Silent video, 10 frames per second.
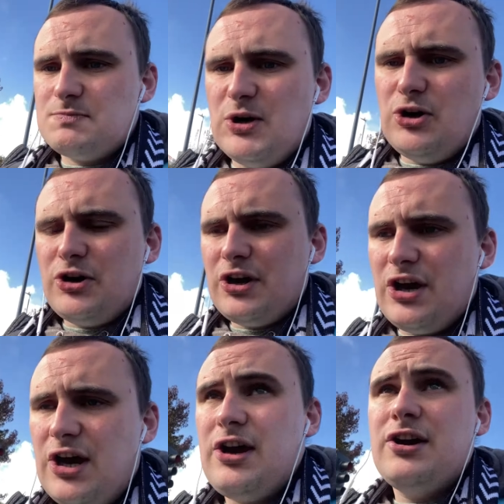But
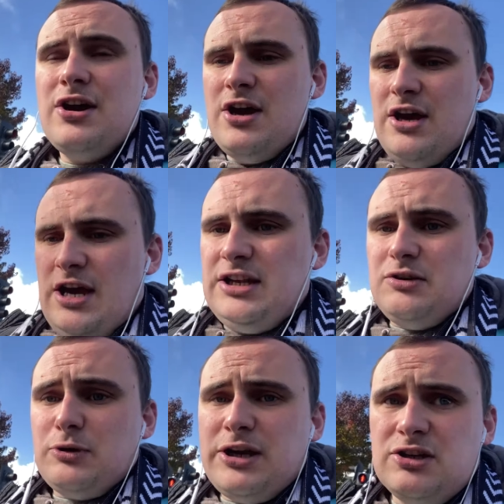uh, in
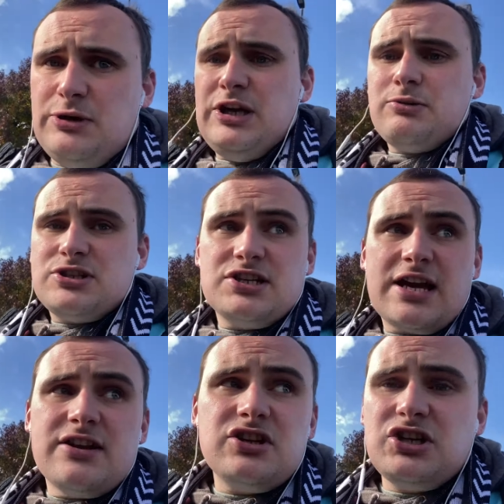the in the week, we did
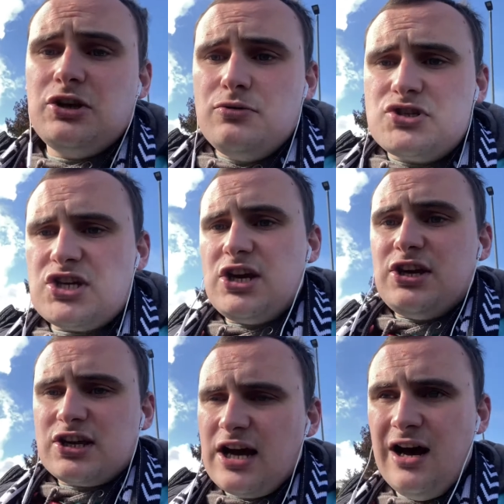get the news that
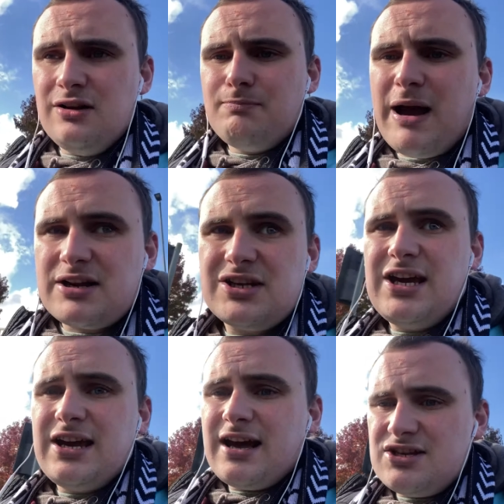uh, Carl
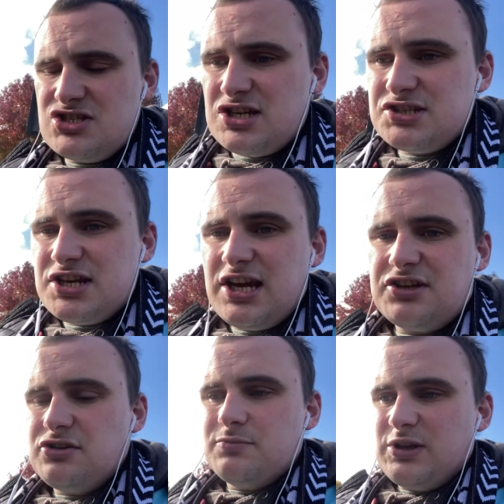Magnay has uh,
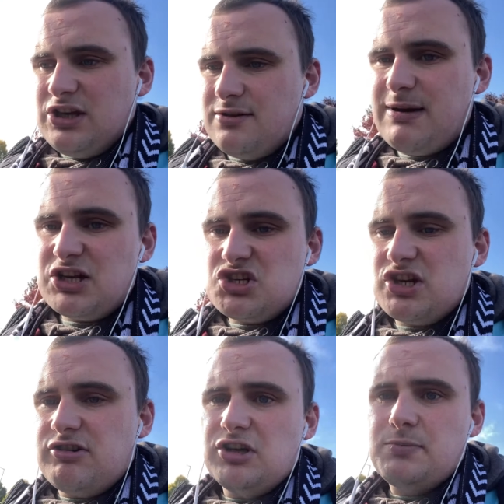taken up the uh,
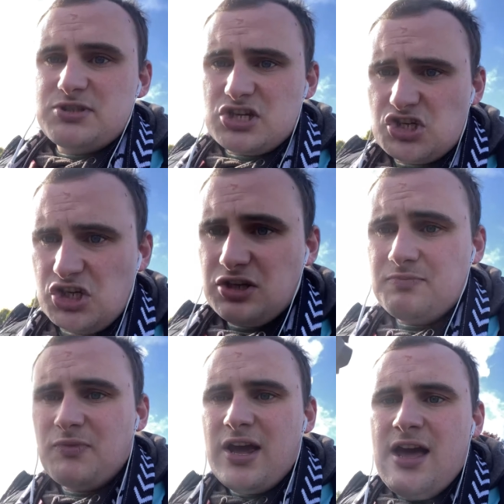managerial position
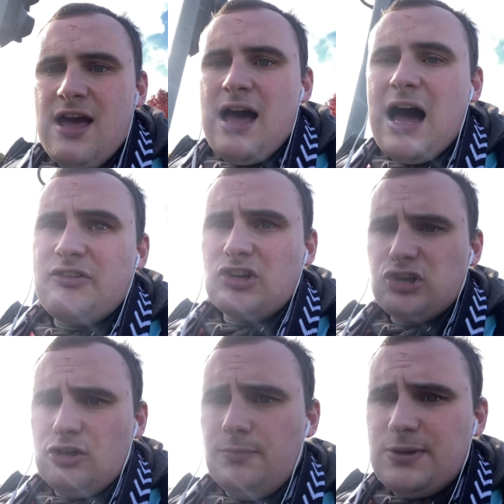at the
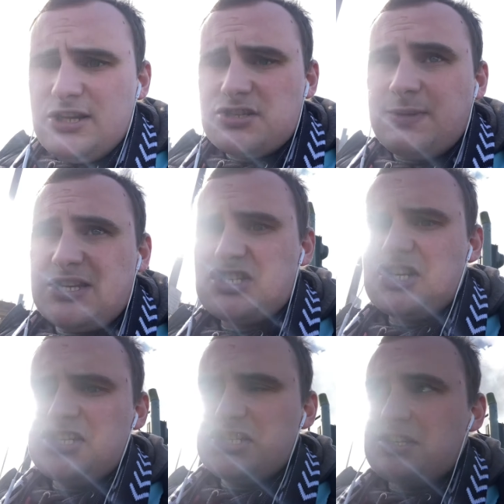club to be
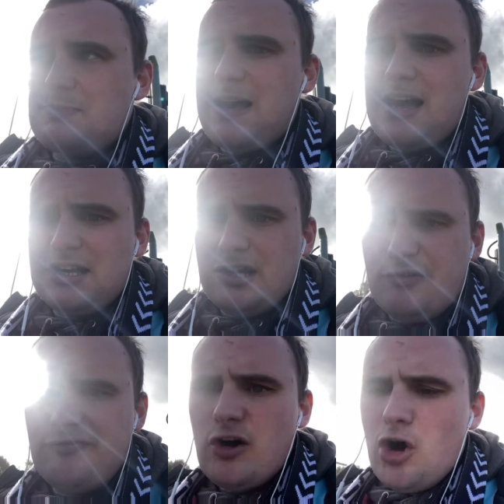assisted by
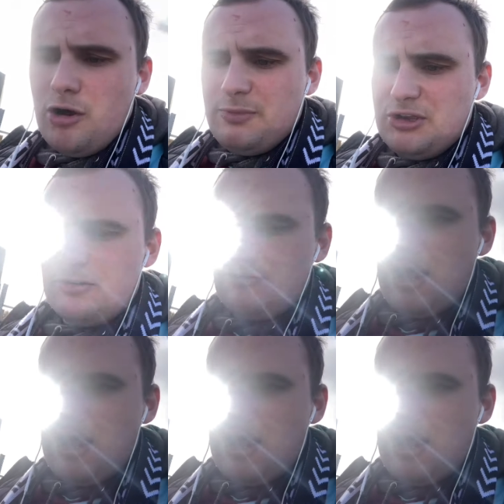former.